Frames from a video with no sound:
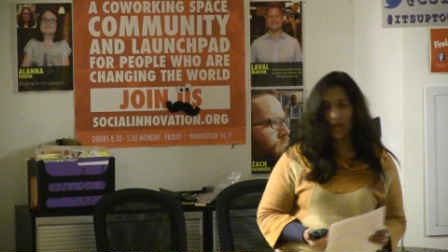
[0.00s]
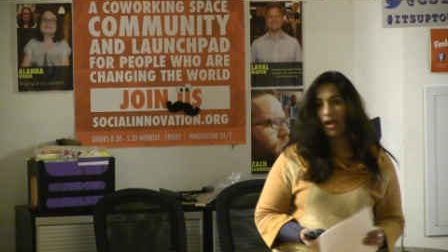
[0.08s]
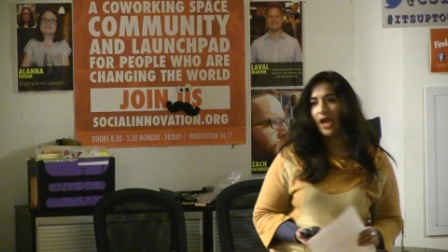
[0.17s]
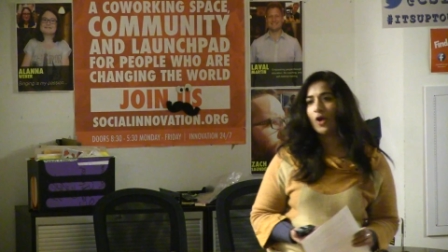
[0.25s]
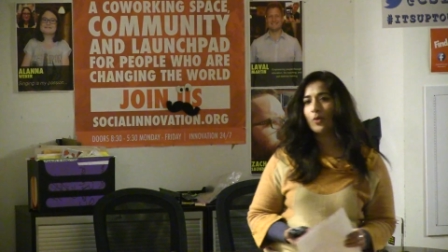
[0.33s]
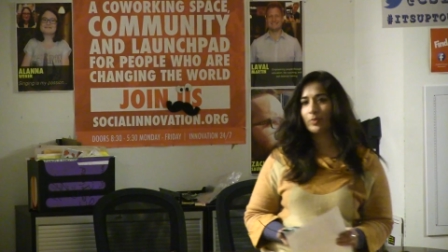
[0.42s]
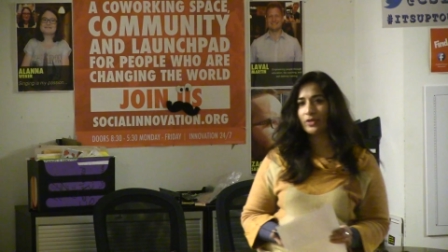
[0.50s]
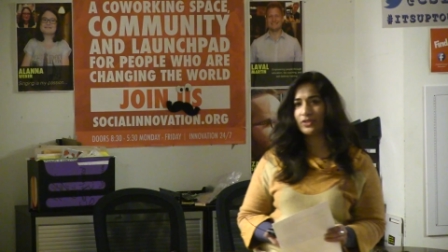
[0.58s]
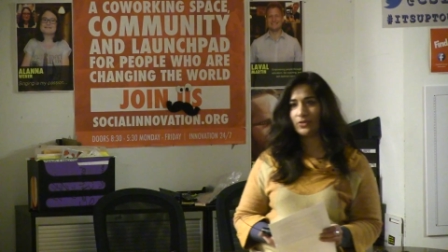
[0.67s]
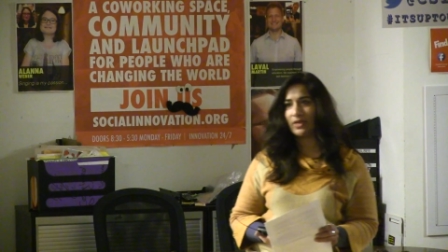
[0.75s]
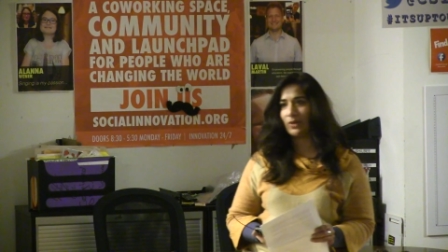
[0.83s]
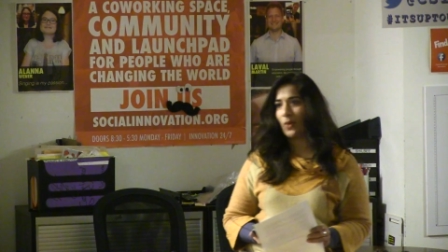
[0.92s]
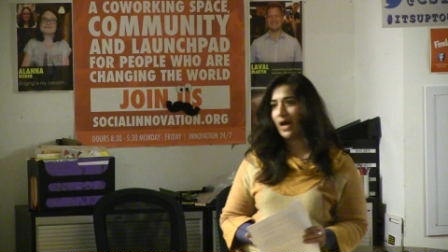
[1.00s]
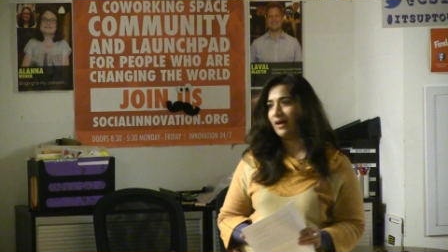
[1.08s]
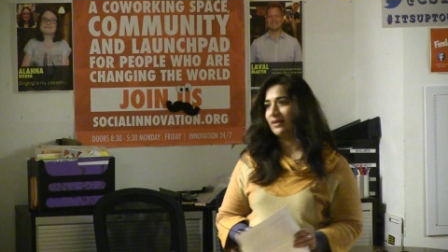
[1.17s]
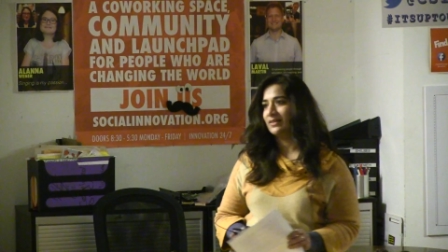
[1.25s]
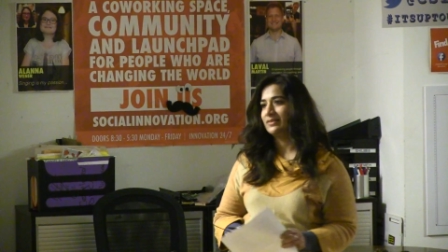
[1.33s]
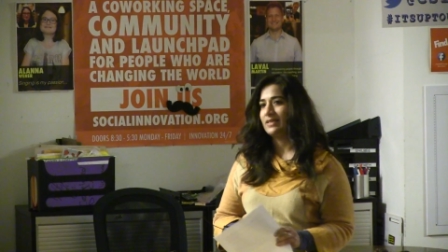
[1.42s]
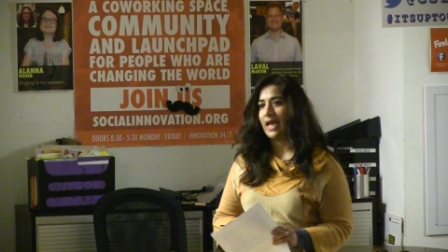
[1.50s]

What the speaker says: I hope you're doing well.